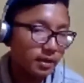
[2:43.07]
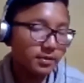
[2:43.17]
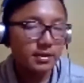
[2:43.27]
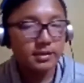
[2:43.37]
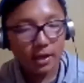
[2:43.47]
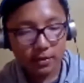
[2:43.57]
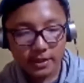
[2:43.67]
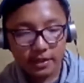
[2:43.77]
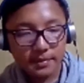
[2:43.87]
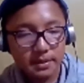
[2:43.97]
So it stopped
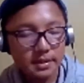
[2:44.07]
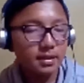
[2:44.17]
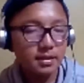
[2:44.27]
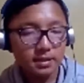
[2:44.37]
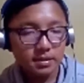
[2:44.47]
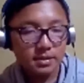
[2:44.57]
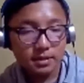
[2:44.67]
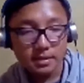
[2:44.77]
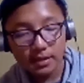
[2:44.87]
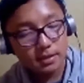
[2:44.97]
here because
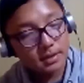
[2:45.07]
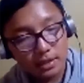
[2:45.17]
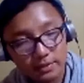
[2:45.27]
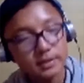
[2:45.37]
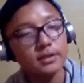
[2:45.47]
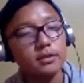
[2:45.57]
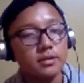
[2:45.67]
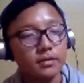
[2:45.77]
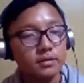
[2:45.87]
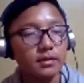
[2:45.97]
it starts from 0.
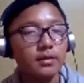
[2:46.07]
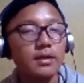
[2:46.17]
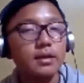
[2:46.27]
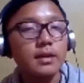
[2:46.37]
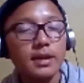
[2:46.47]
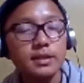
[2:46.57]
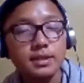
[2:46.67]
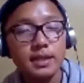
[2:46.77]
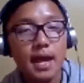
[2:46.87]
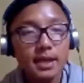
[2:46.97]
It
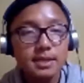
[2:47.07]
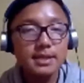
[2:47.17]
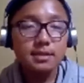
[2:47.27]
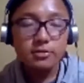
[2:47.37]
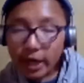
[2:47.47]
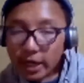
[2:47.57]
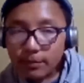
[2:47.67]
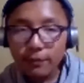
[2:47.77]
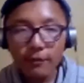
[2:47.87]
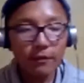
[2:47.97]
just ends right
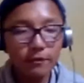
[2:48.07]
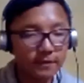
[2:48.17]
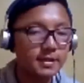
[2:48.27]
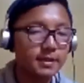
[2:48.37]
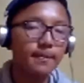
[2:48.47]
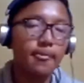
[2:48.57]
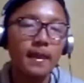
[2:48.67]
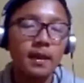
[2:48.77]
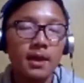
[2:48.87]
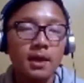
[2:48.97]
for 50.
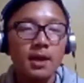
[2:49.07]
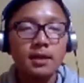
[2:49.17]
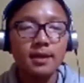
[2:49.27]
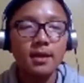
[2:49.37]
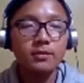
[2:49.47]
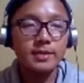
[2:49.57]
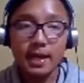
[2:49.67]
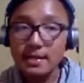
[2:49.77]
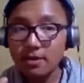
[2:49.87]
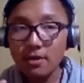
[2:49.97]
Now
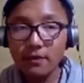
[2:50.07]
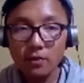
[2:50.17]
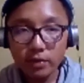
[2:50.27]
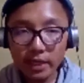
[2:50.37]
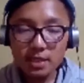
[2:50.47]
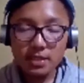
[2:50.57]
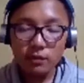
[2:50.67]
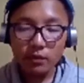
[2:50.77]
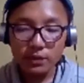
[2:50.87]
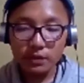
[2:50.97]
that's all for range.
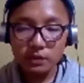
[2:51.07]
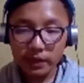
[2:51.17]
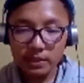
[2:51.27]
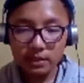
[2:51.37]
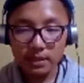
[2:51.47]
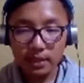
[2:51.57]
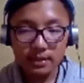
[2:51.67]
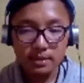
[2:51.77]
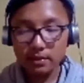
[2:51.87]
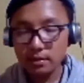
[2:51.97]
We'll use range in the
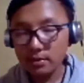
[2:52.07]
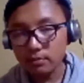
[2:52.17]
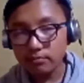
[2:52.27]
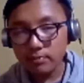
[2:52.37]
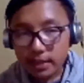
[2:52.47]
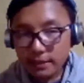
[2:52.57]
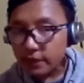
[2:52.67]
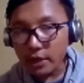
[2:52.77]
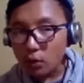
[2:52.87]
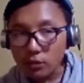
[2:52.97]
next
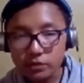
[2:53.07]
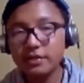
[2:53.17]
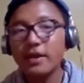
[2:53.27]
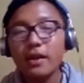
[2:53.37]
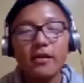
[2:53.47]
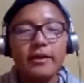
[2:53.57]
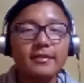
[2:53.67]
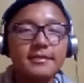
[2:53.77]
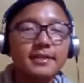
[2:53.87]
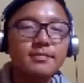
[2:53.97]
videos.
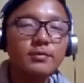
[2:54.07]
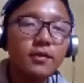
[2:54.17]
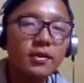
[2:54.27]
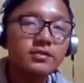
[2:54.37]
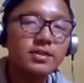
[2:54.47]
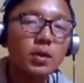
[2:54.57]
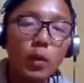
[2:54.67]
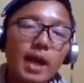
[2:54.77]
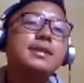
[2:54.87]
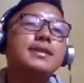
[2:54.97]
Alright, so let's move on to the
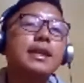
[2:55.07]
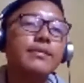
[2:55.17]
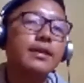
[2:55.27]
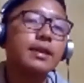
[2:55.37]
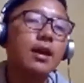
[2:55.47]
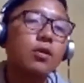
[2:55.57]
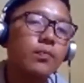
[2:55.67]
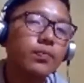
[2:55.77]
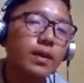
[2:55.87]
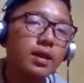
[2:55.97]
while statement now.
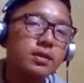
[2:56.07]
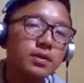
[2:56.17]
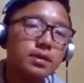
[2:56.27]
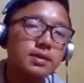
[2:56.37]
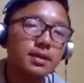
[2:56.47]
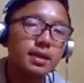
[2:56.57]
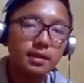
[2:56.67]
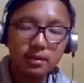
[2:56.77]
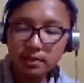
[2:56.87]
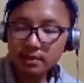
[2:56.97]
So let's
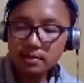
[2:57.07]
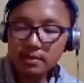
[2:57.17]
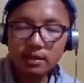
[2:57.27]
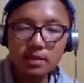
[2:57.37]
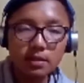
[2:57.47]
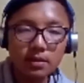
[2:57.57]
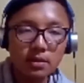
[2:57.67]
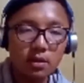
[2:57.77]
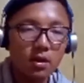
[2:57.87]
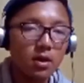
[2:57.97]
delete this.
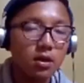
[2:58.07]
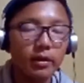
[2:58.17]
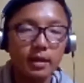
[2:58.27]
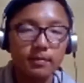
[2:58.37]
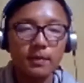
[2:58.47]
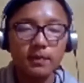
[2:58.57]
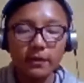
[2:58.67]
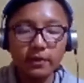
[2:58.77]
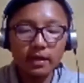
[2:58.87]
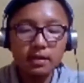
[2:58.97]
Alright, but
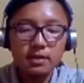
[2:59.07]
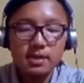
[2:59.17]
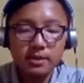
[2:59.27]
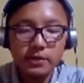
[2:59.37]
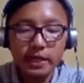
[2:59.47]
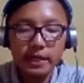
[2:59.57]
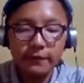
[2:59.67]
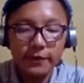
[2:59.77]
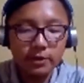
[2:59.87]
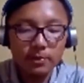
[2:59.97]
before that, let's create a
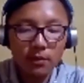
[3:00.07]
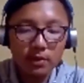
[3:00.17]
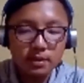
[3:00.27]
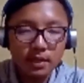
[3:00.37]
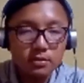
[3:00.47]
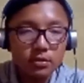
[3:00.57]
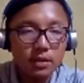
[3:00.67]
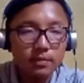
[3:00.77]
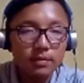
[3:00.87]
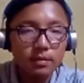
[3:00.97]
variable. Let's say
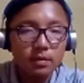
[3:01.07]
sonum.